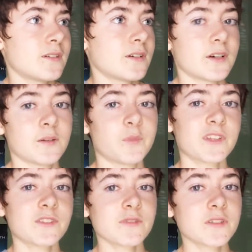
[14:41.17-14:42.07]
But
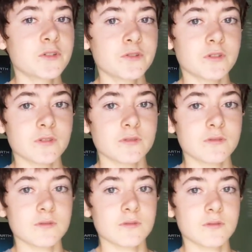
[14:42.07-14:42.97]
that's really cool.
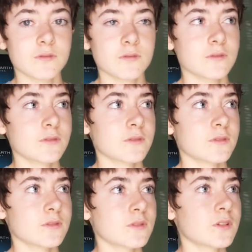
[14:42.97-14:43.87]

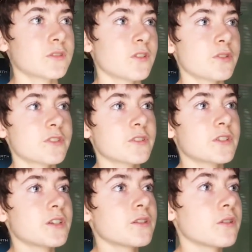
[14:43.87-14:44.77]
Well, it's always good to
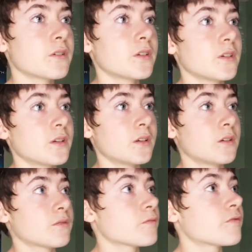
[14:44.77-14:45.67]
hear
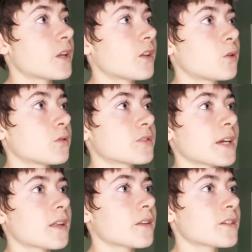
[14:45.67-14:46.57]
from fellow
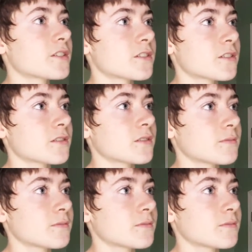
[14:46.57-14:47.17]
cyclists.